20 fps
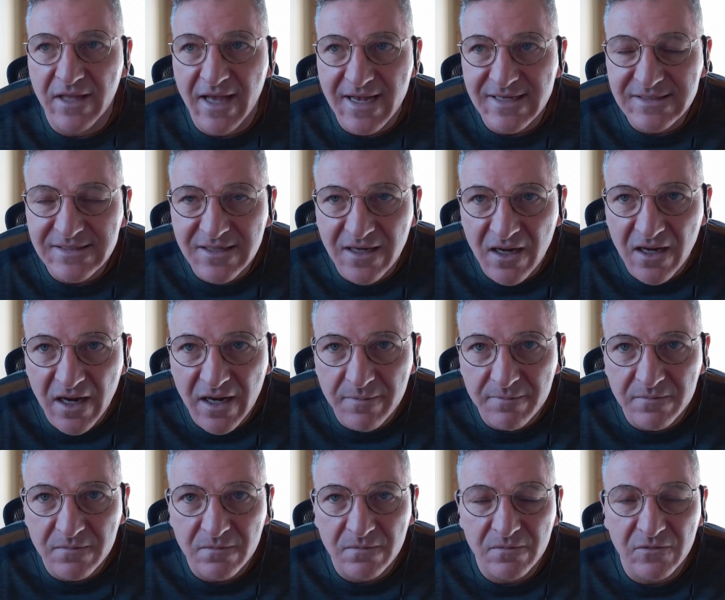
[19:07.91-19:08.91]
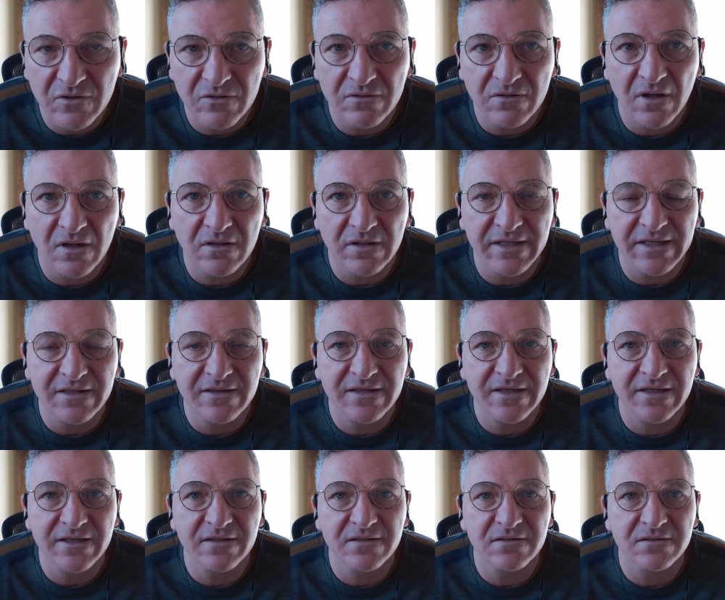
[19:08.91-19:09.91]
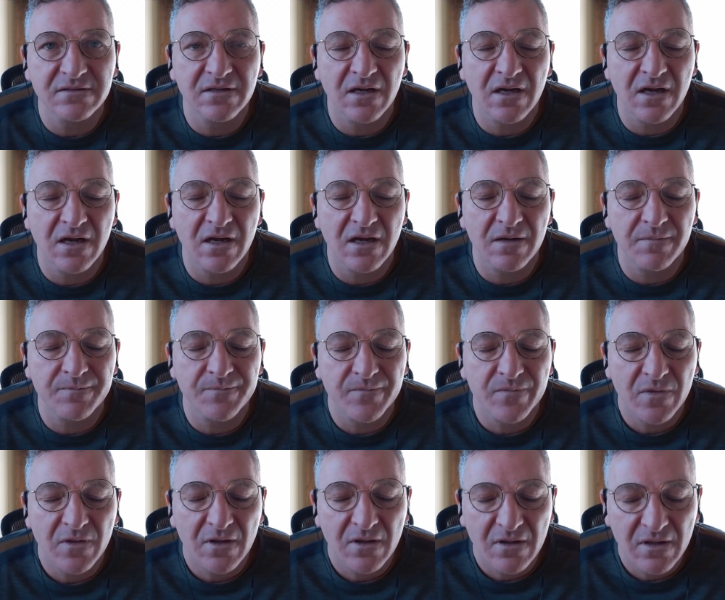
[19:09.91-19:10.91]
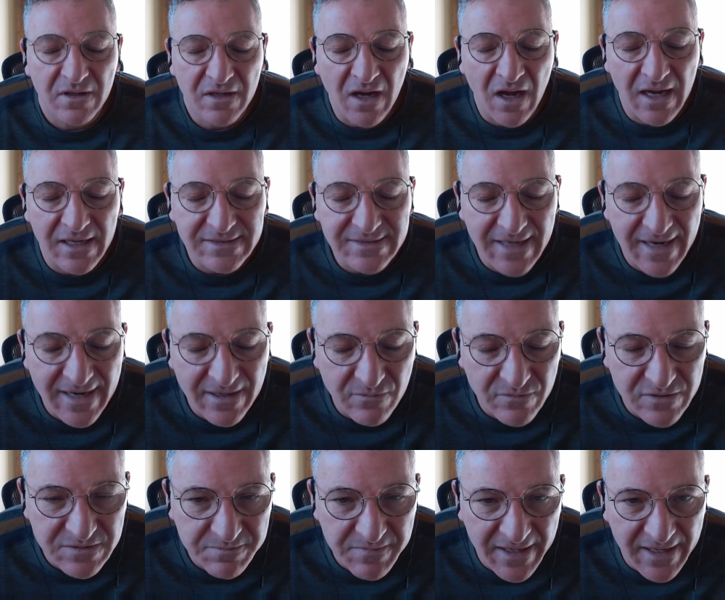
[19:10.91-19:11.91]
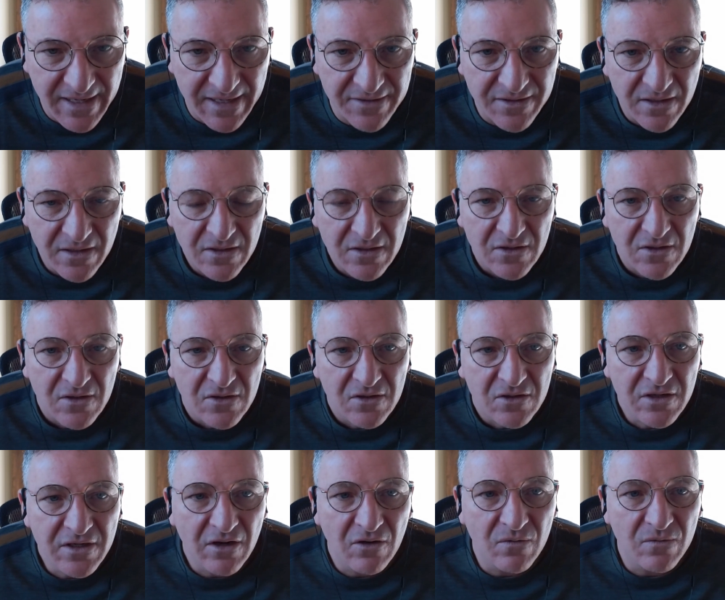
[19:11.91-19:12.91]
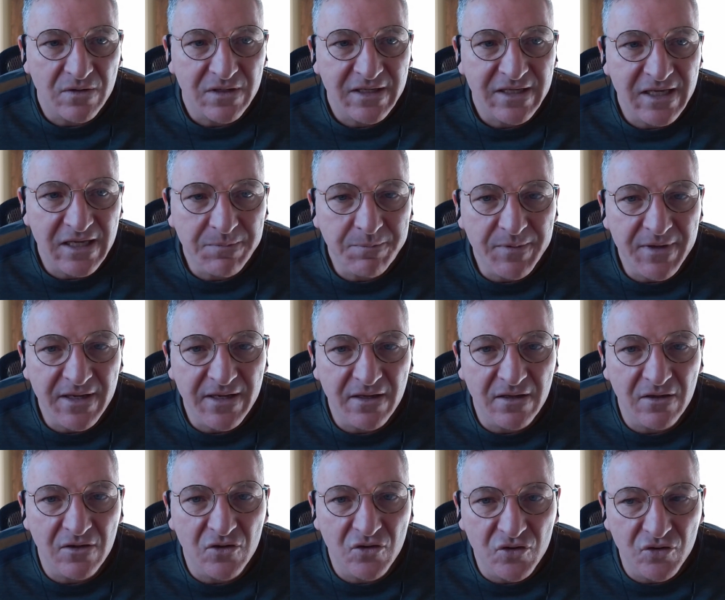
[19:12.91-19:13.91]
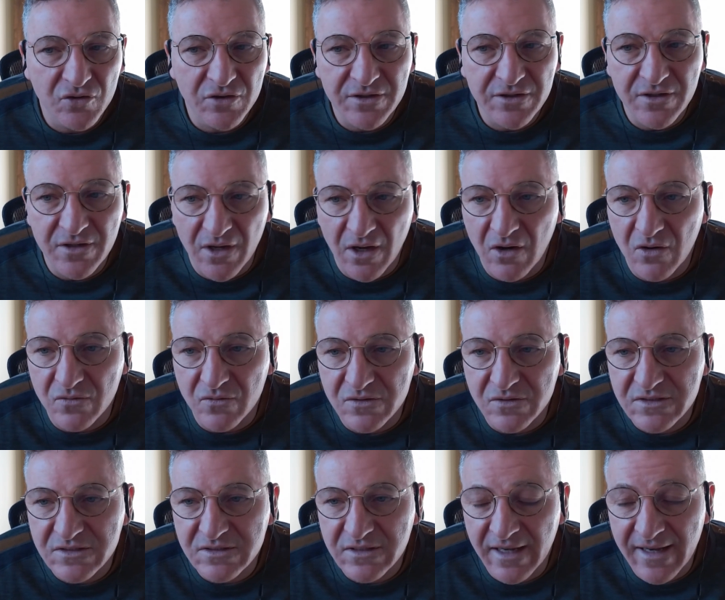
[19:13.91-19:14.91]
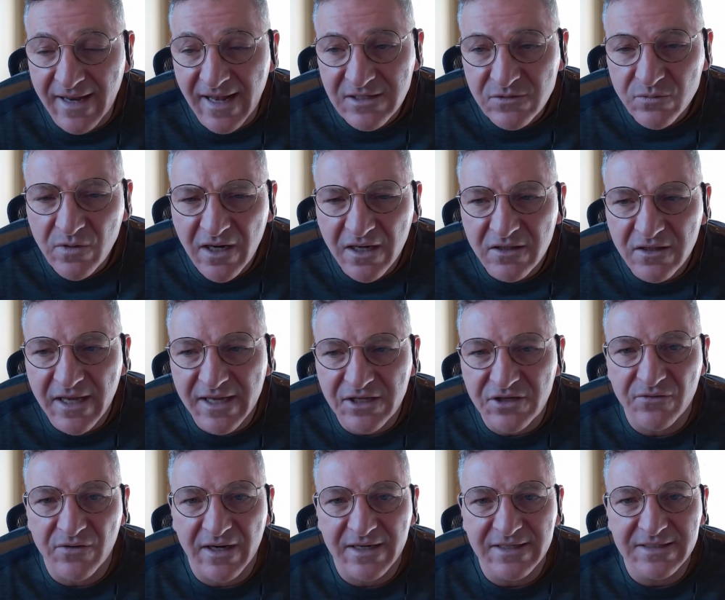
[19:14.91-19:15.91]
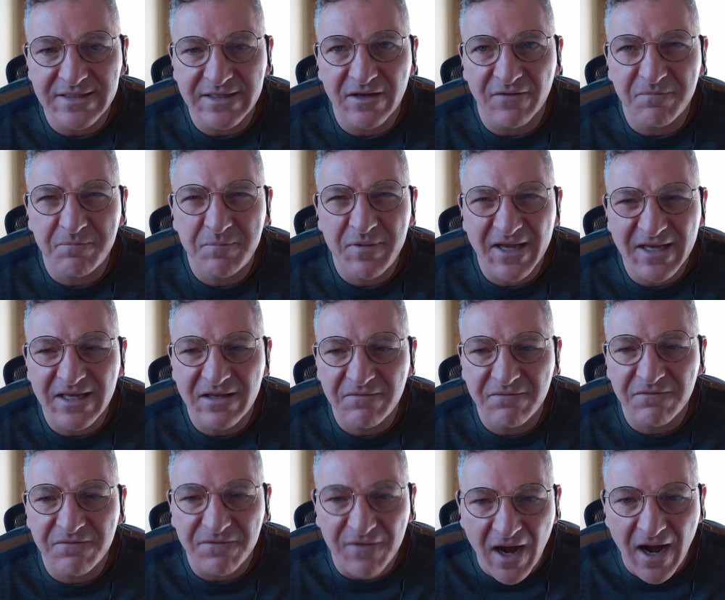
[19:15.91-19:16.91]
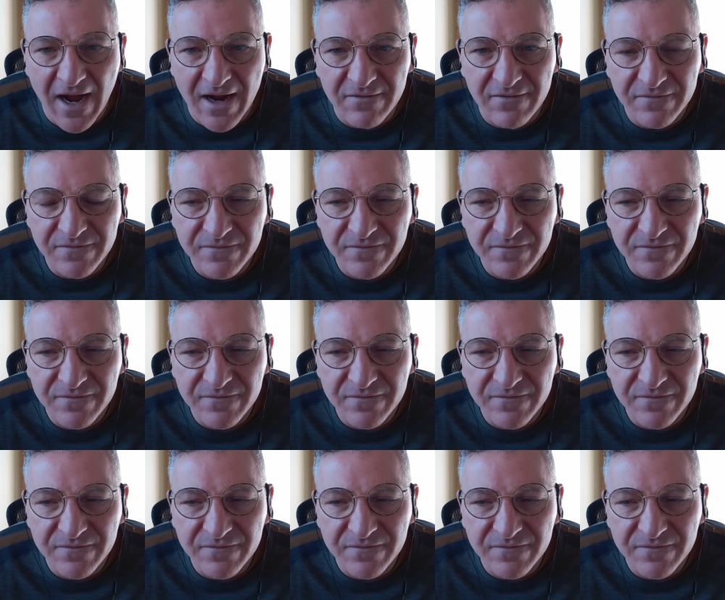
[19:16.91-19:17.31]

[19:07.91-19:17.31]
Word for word: Last time you, a LinkedIn um, contact was made. You know, keeping good notes, and mm-hmm. that's why I mm-hmm. like your idea of picking five.